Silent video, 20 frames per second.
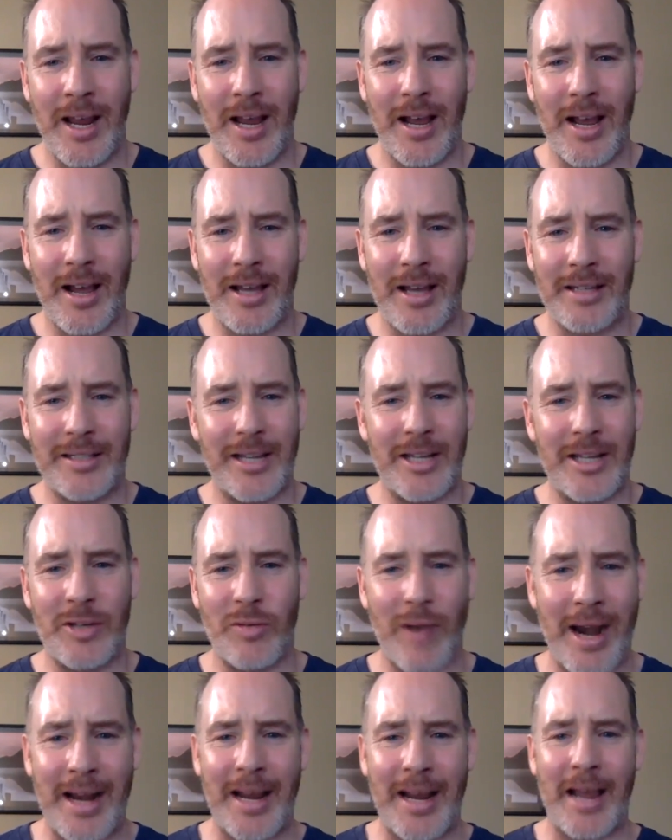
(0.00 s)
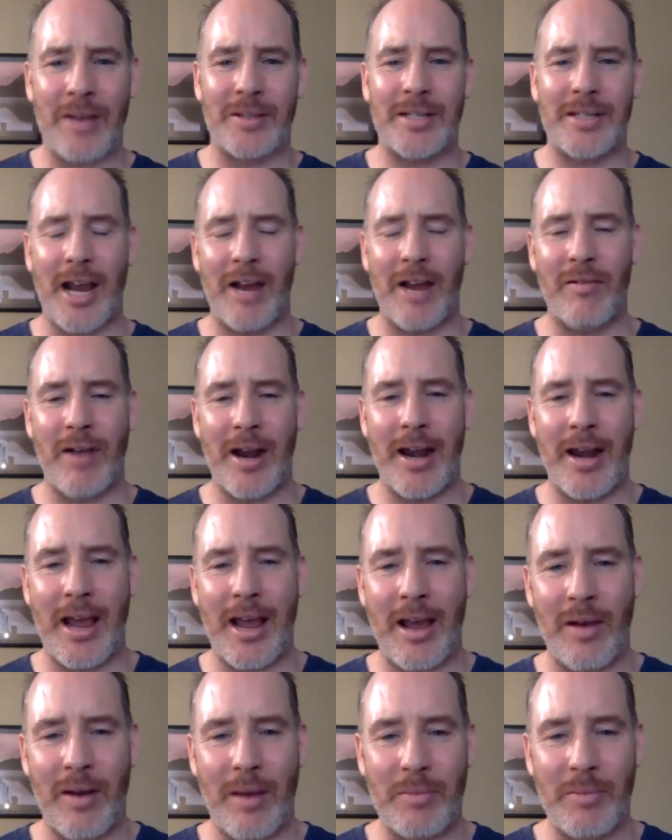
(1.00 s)
It's raining outside right
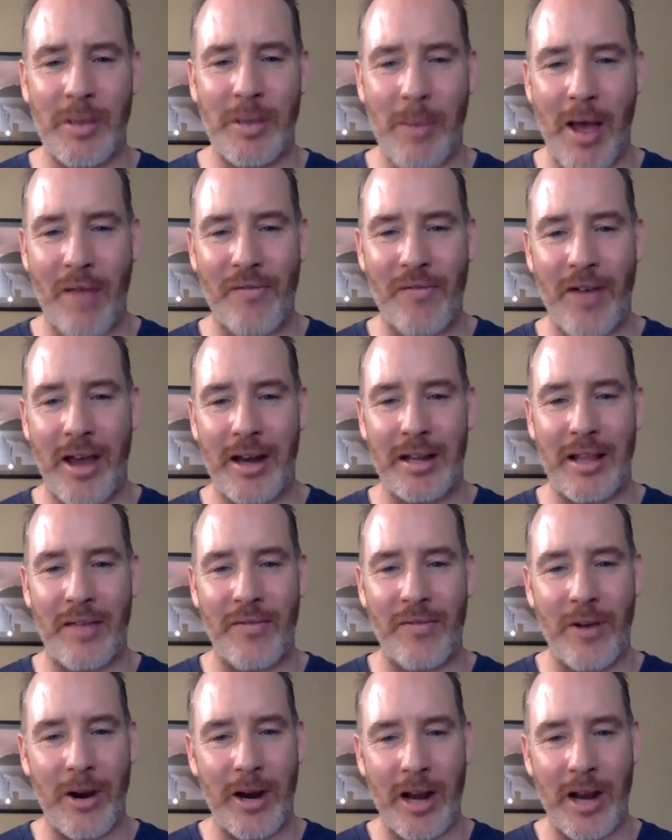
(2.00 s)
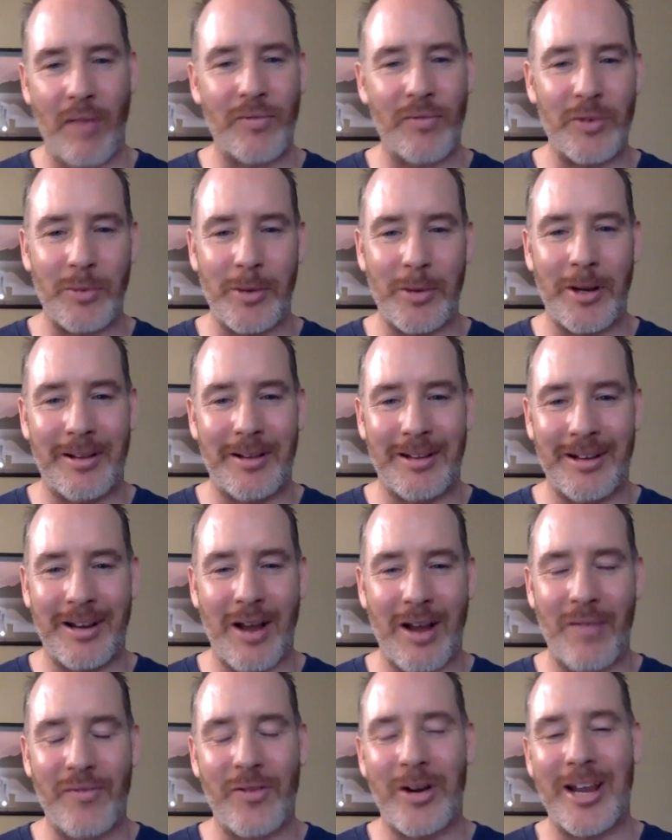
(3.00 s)
now, and I'm somehow finding that very comfortable,
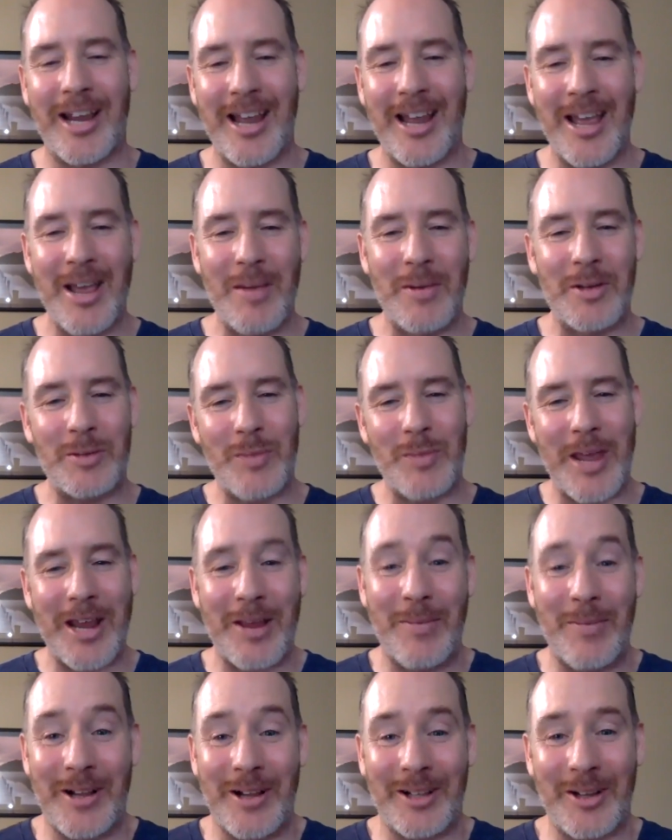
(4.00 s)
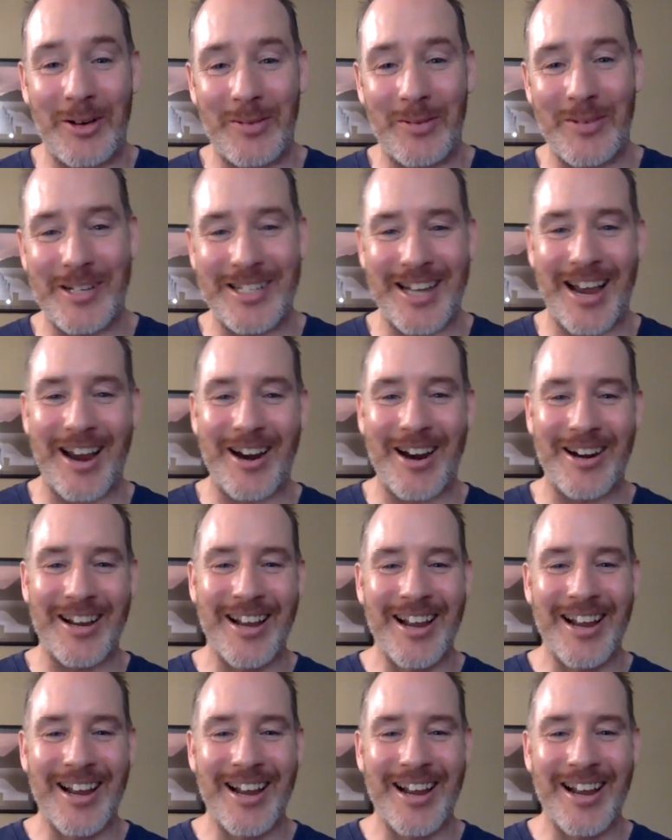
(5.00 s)
comforting. It's making me a little bit tired.